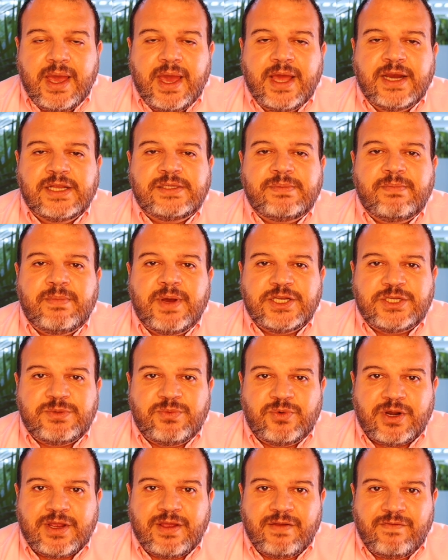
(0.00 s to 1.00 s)
It is much
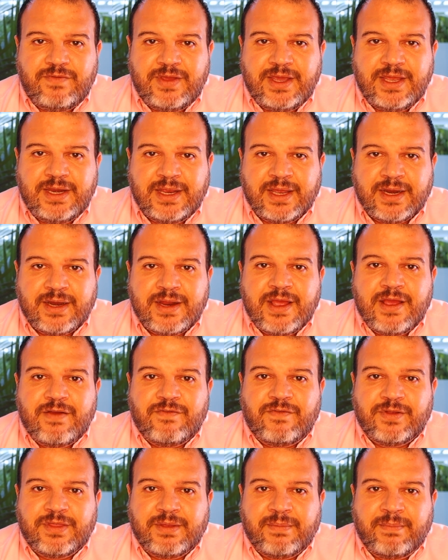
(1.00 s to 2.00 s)
more convenient
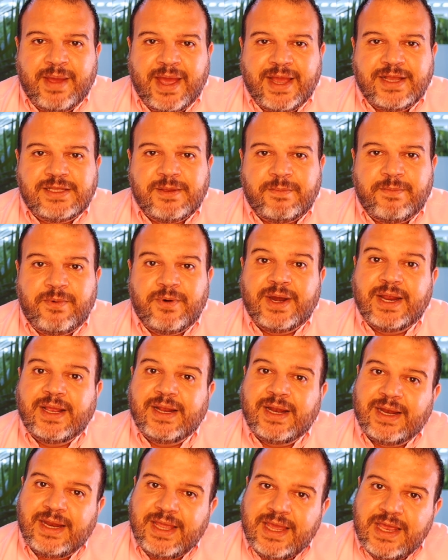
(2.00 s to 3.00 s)
for the bank to put a
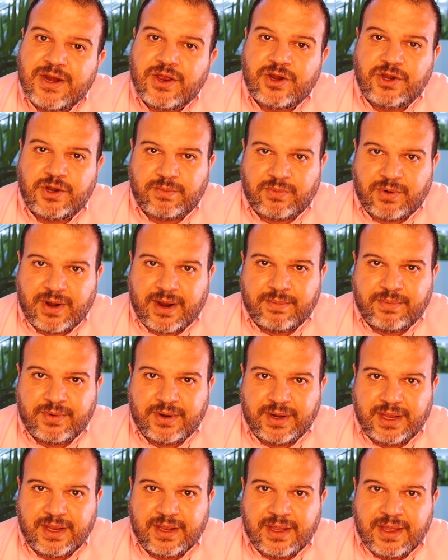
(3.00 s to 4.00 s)
lien on your
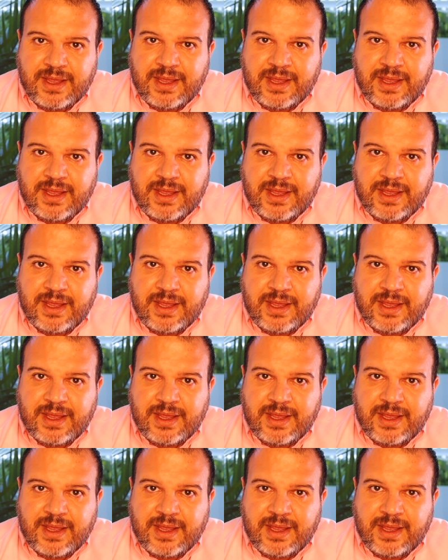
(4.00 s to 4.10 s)
property